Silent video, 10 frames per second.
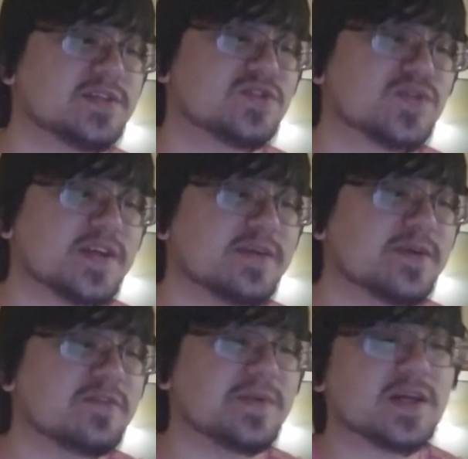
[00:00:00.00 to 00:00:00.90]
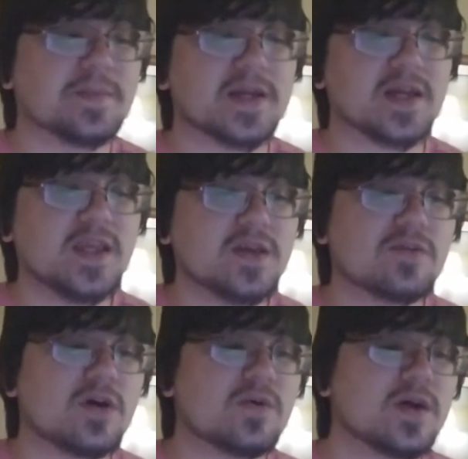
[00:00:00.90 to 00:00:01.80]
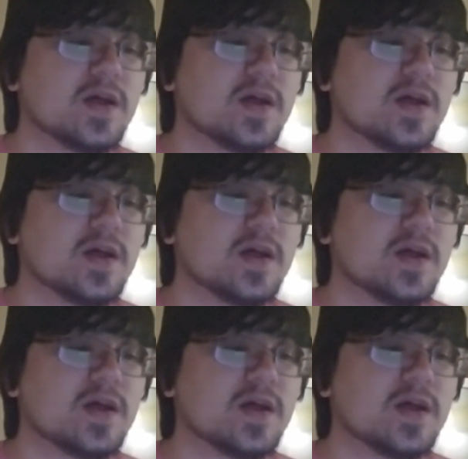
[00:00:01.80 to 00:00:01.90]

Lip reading: dream of becoming a hero.